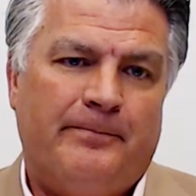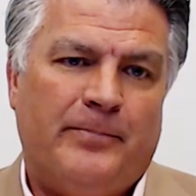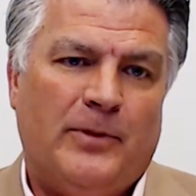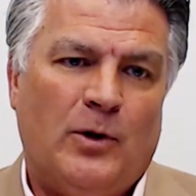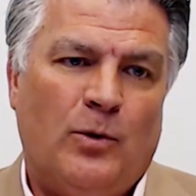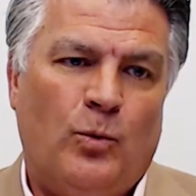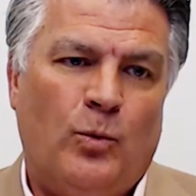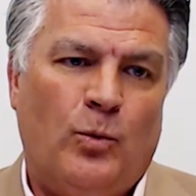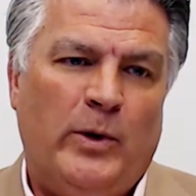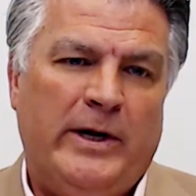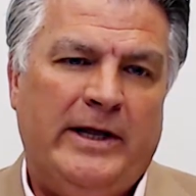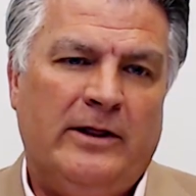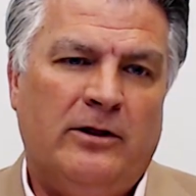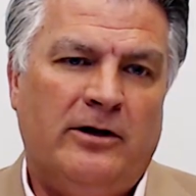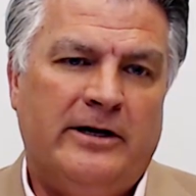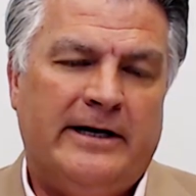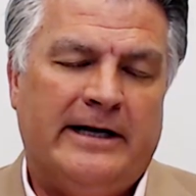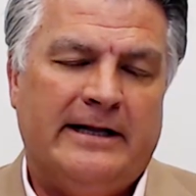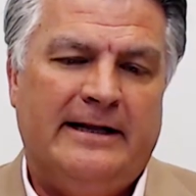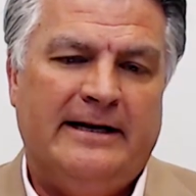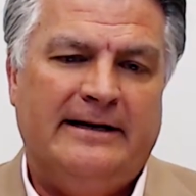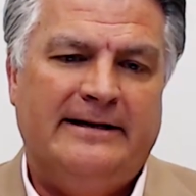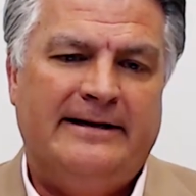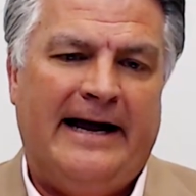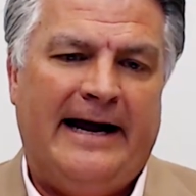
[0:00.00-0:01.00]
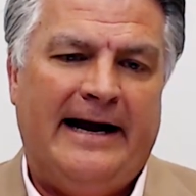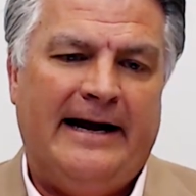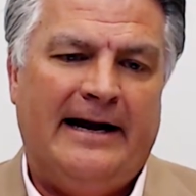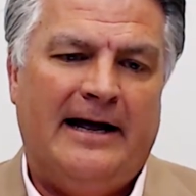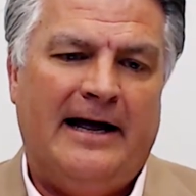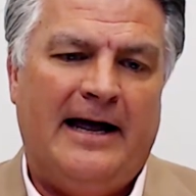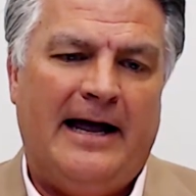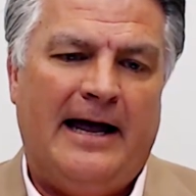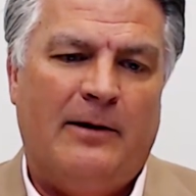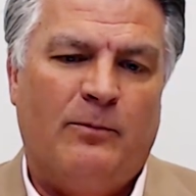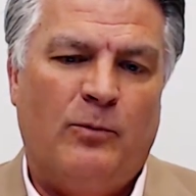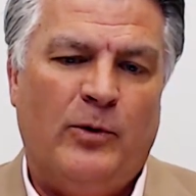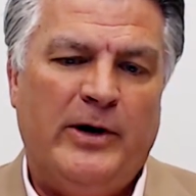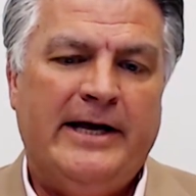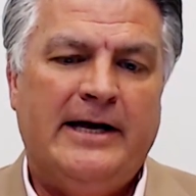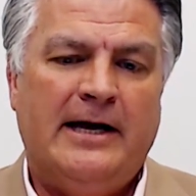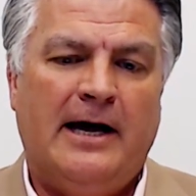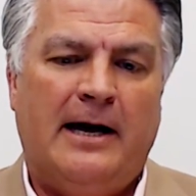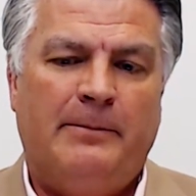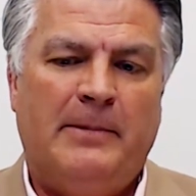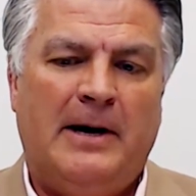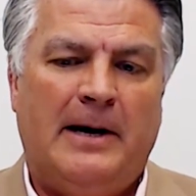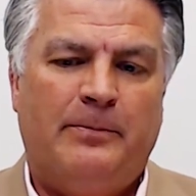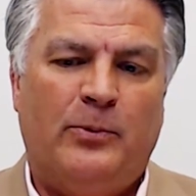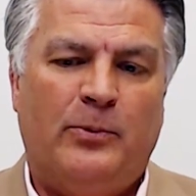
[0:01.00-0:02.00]
we look at the data and we
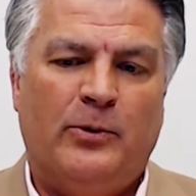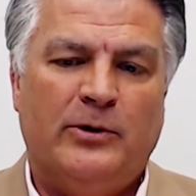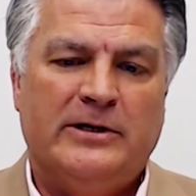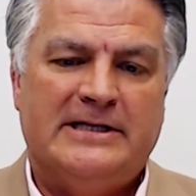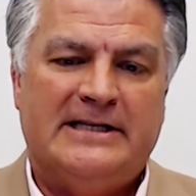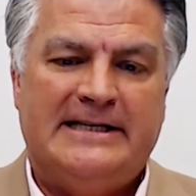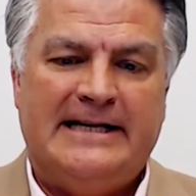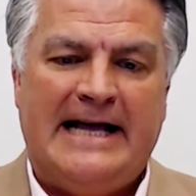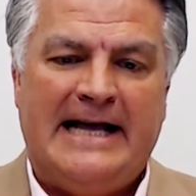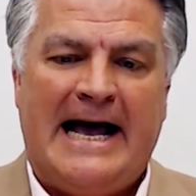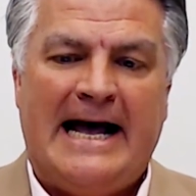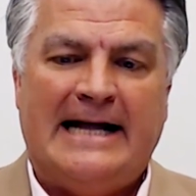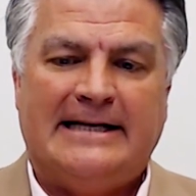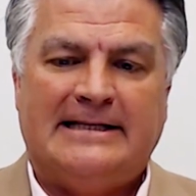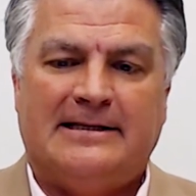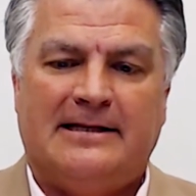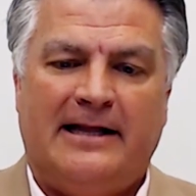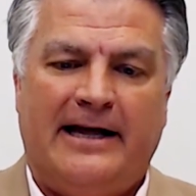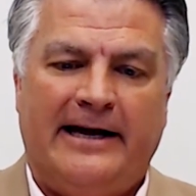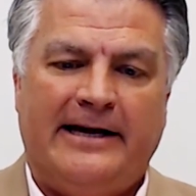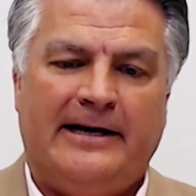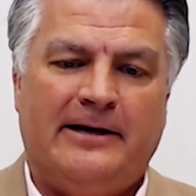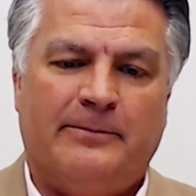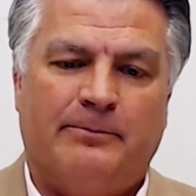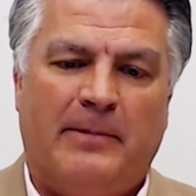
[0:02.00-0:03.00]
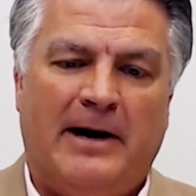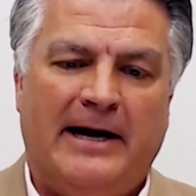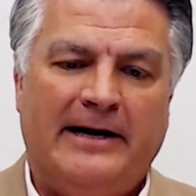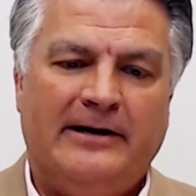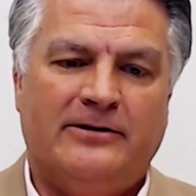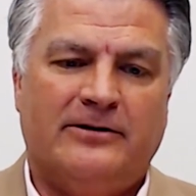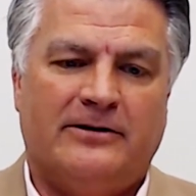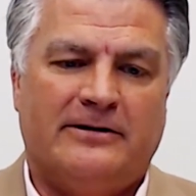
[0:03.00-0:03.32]
come up with stats like Michael